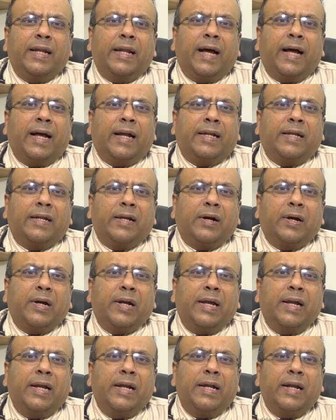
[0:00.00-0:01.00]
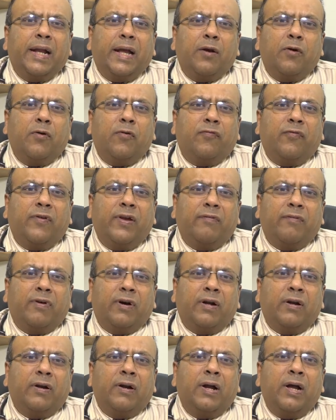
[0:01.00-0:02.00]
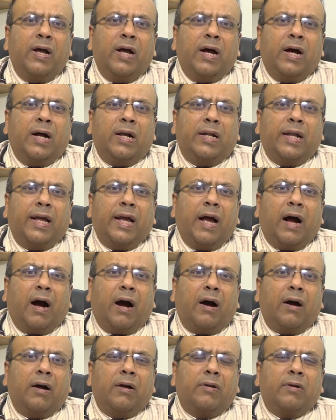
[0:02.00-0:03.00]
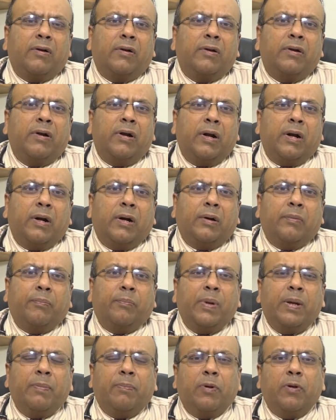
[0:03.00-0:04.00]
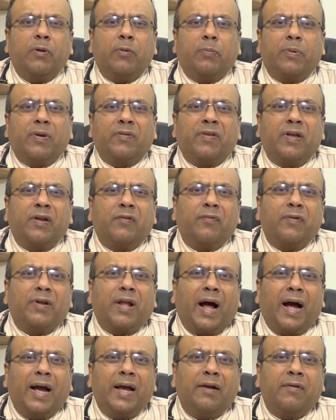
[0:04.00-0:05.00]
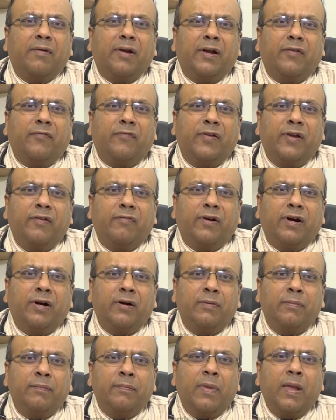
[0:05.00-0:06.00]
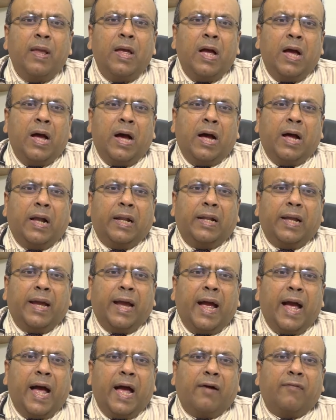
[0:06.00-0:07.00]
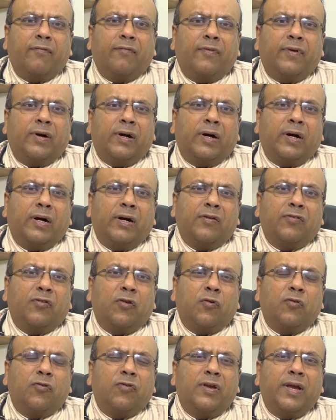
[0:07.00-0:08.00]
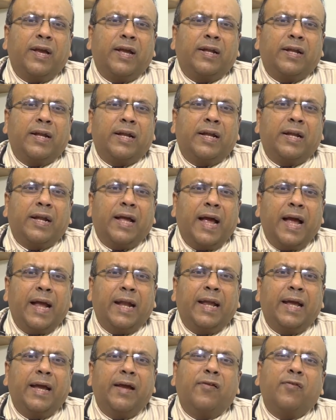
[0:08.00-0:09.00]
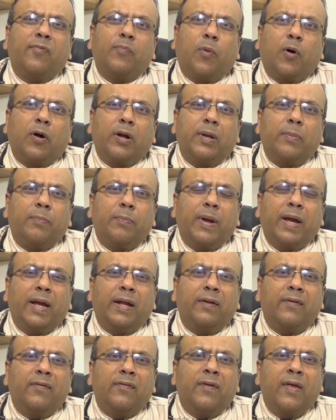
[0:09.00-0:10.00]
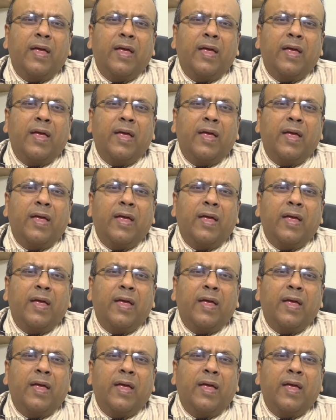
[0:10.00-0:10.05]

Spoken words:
that in dengue fever, there are people who present with high-grade fever. They have associated headaches, body pains,